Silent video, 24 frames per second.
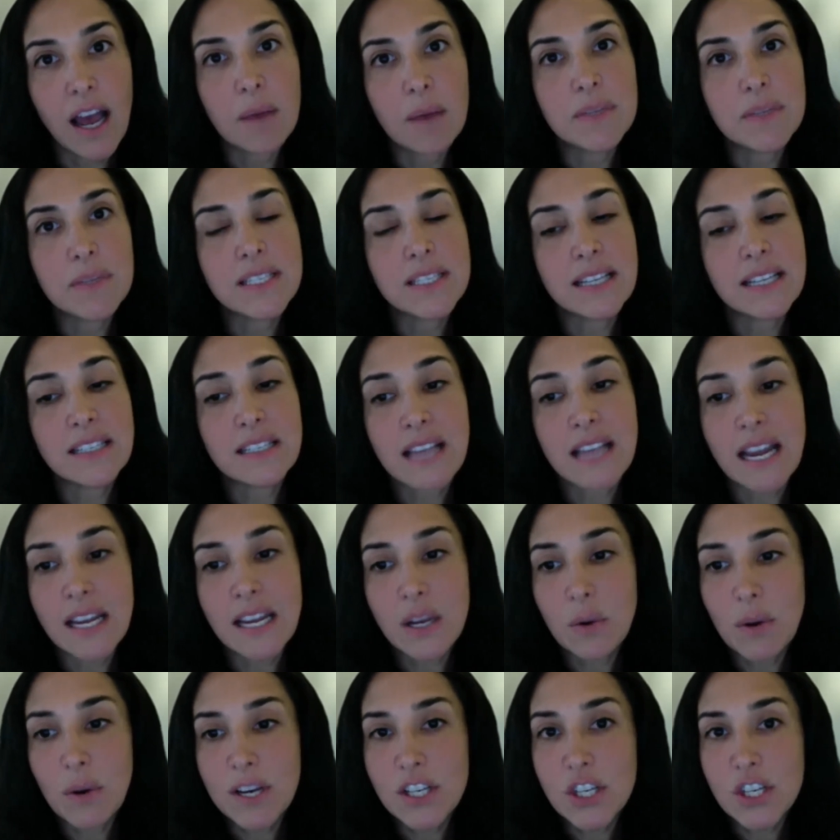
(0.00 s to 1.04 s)
Send us any
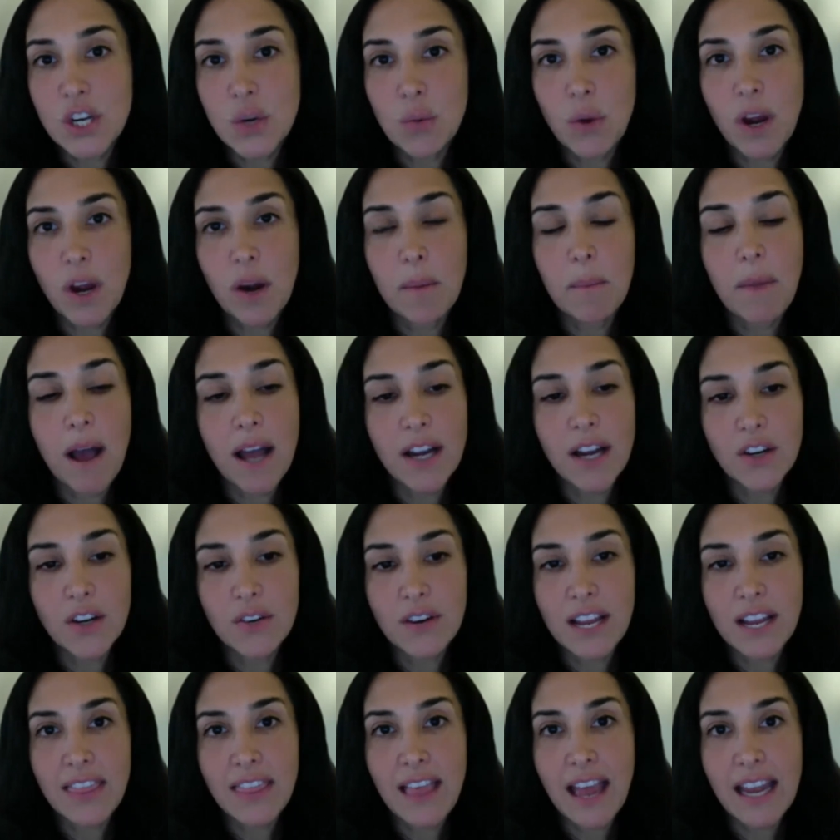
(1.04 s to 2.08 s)
question. We are
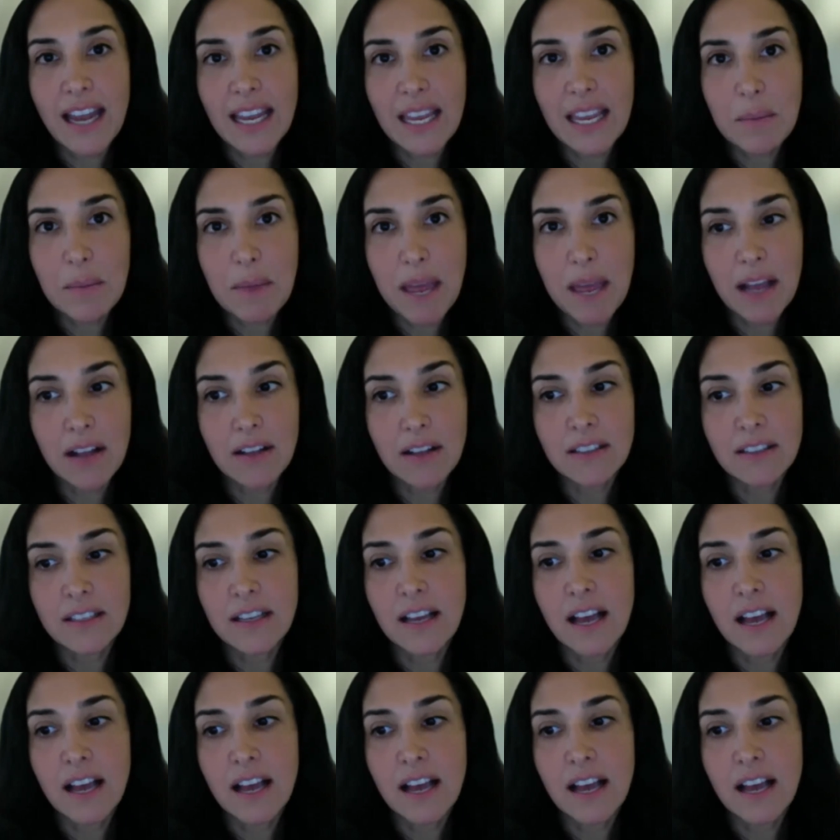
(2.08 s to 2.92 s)
monitoring that email,